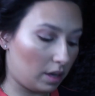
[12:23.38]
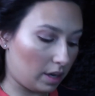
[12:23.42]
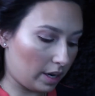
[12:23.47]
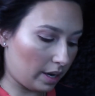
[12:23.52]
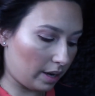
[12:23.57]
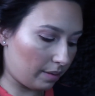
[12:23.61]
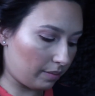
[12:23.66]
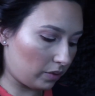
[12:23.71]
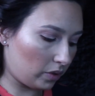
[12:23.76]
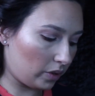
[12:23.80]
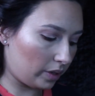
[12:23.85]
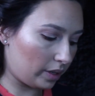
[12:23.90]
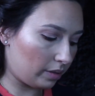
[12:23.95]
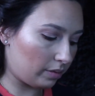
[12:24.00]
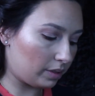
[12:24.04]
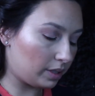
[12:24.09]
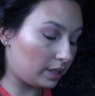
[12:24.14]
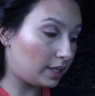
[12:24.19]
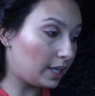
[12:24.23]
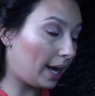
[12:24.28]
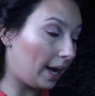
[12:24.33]
Now I'm going
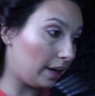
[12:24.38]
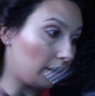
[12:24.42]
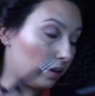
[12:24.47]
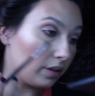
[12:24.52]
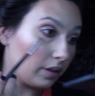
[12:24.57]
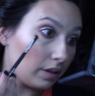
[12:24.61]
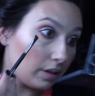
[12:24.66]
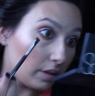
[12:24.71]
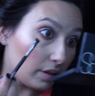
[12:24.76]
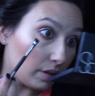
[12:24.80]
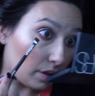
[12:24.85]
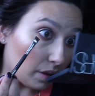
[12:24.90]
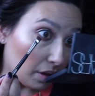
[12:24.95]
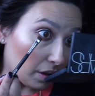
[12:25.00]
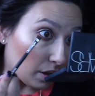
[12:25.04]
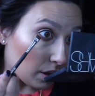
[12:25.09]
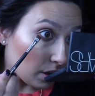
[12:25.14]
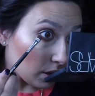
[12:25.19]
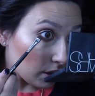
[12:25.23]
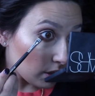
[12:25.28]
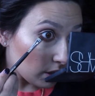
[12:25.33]
with Saddle
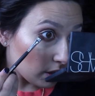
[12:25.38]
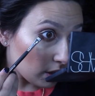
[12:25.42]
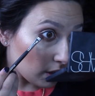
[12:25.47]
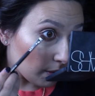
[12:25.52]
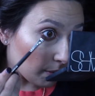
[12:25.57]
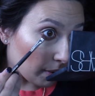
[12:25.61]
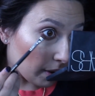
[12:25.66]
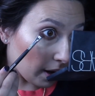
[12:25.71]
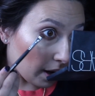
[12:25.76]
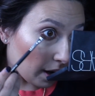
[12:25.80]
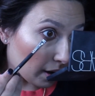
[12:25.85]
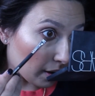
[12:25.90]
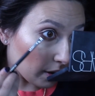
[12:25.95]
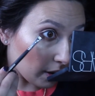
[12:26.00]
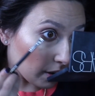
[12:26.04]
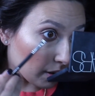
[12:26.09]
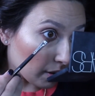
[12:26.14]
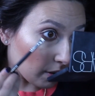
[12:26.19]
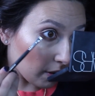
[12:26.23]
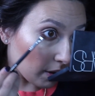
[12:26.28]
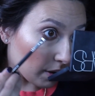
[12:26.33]
to my
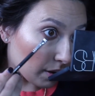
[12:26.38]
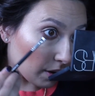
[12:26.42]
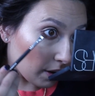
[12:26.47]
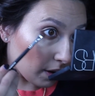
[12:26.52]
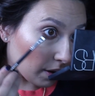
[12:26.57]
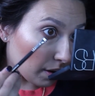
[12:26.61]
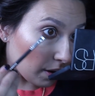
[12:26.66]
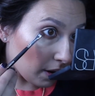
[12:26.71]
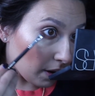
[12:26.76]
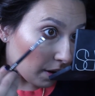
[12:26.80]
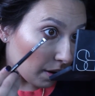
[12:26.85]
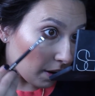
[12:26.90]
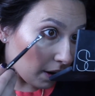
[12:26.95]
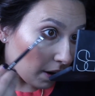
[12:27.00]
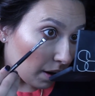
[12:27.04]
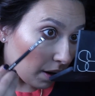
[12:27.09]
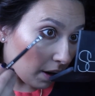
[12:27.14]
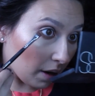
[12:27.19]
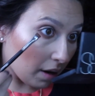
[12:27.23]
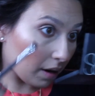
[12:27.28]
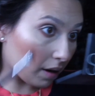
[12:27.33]
outer corner,
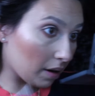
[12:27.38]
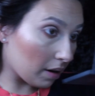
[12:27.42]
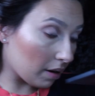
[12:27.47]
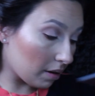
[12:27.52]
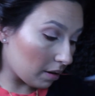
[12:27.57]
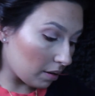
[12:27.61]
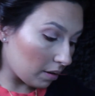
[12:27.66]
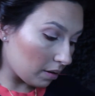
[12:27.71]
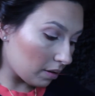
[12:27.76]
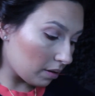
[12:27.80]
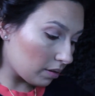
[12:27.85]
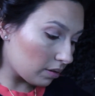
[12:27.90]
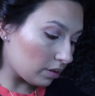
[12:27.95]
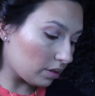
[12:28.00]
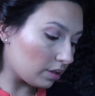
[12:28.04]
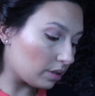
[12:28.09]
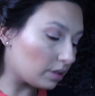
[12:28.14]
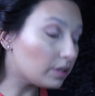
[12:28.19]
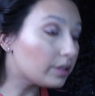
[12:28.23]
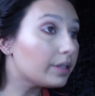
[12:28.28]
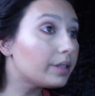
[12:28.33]

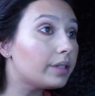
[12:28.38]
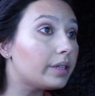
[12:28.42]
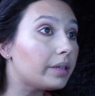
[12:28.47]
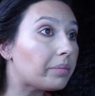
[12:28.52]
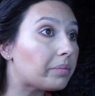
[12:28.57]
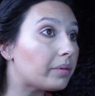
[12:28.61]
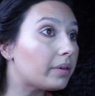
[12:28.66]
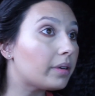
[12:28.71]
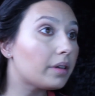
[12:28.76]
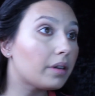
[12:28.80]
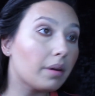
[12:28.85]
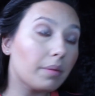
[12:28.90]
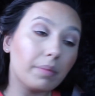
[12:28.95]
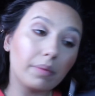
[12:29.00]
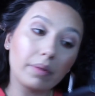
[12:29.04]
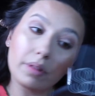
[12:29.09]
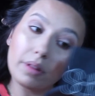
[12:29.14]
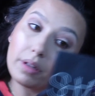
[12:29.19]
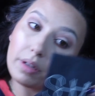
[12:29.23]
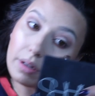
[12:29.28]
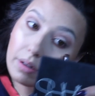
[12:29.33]
just to deepen it up a
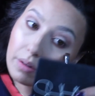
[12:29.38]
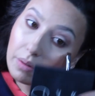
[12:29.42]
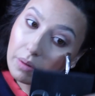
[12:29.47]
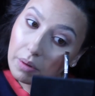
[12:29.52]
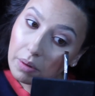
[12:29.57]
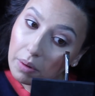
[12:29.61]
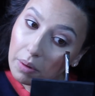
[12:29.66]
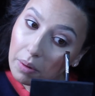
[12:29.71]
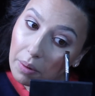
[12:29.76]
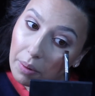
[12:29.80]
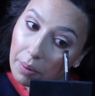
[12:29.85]
little.